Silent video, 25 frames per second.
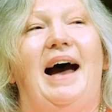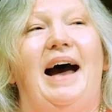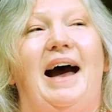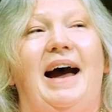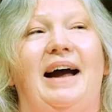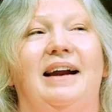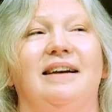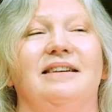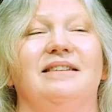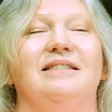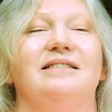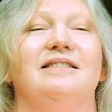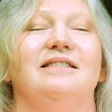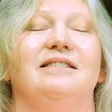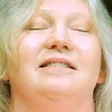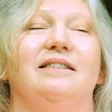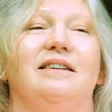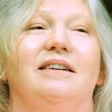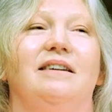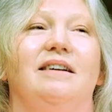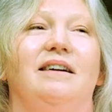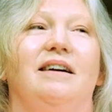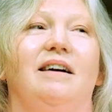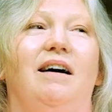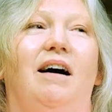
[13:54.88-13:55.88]
And
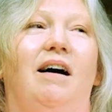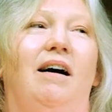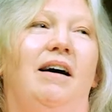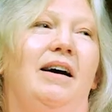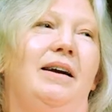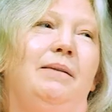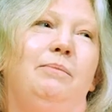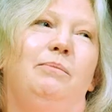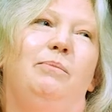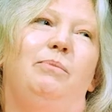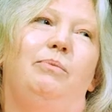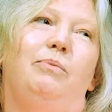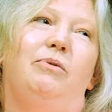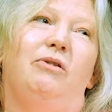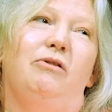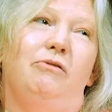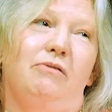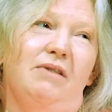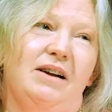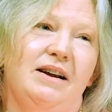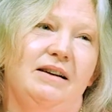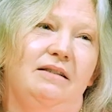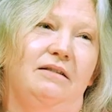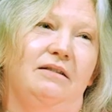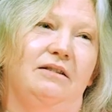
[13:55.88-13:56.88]
I'm
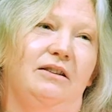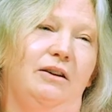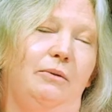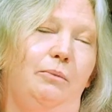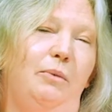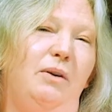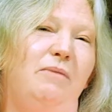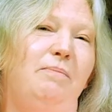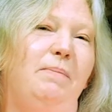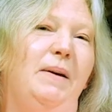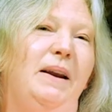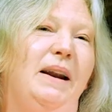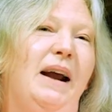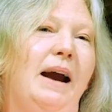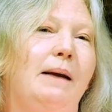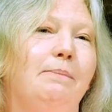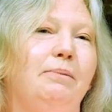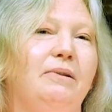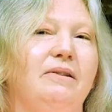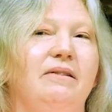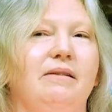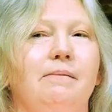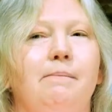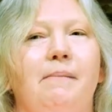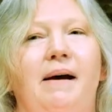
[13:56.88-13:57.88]
thrilled that we've been
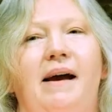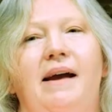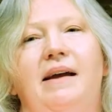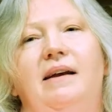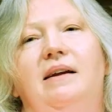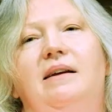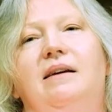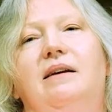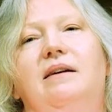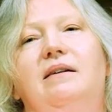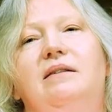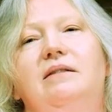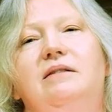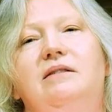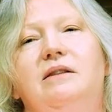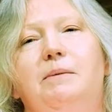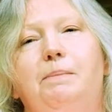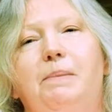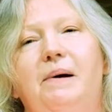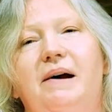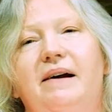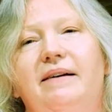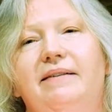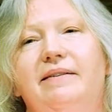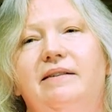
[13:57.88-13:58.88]
able to make the
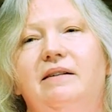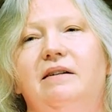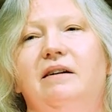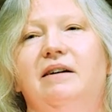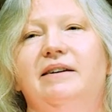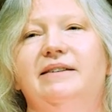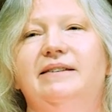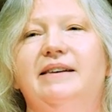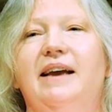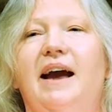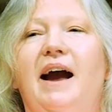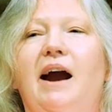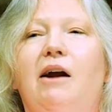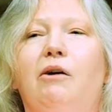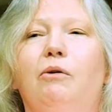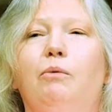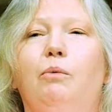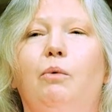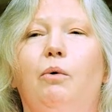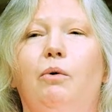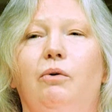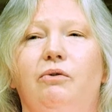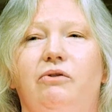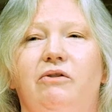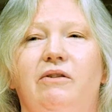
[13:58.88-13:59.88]
Personalised Care
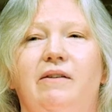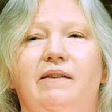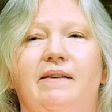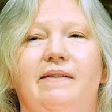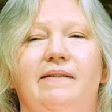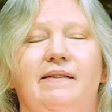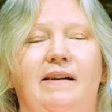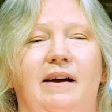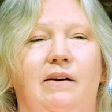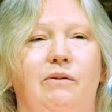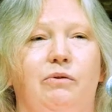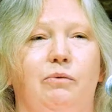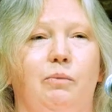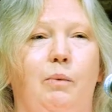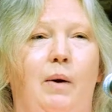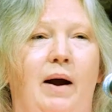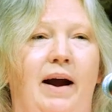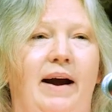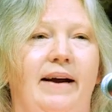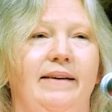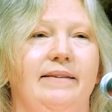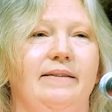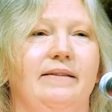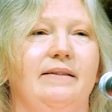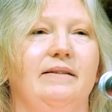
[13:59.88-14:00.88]
Awards in the South
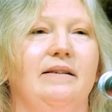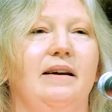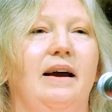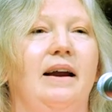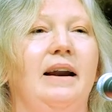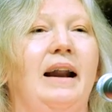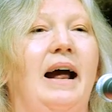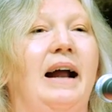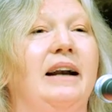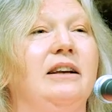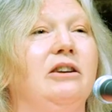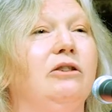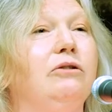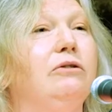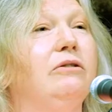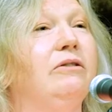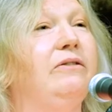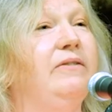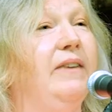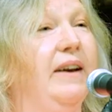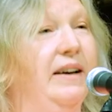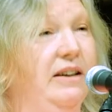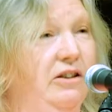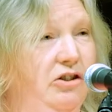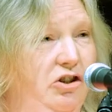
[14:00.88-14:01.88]
West an annual
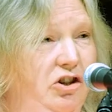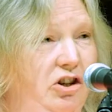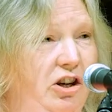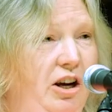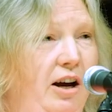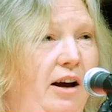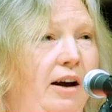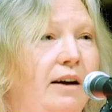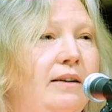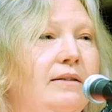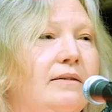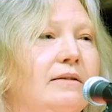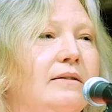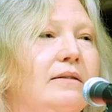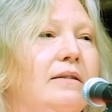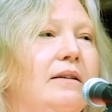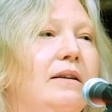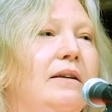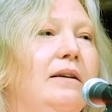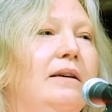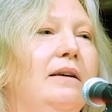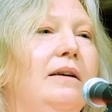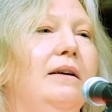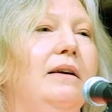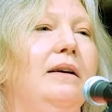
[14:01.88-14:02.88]
fixture.
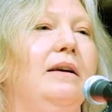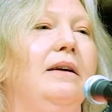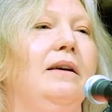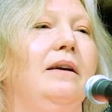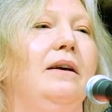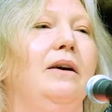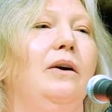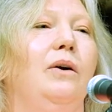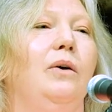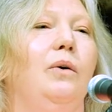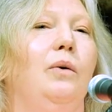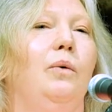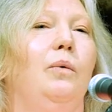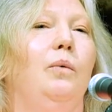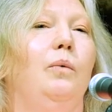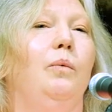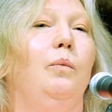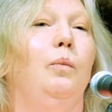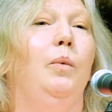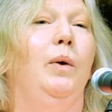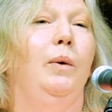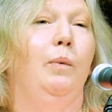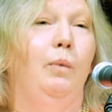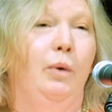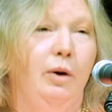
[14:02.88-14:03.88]

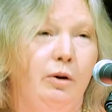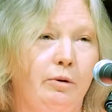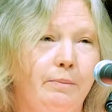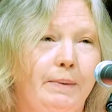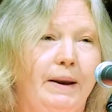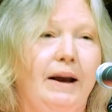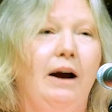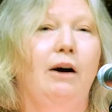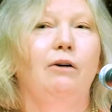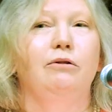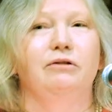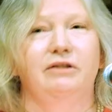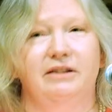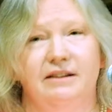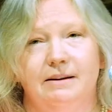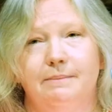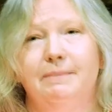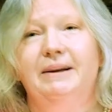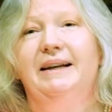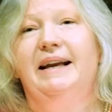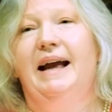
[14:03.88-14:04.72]
We will be holding them